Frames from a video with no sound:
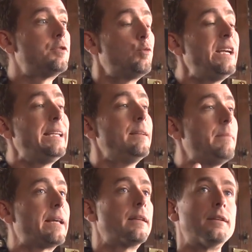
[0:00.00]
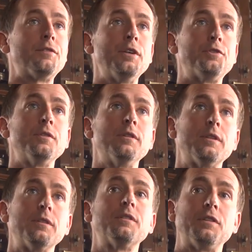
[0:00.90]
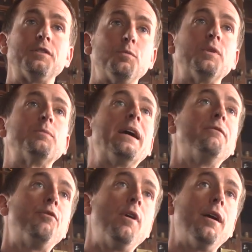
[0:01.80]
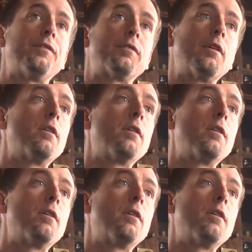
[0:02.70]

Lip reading: we didn't make the decision. The decision was made for us.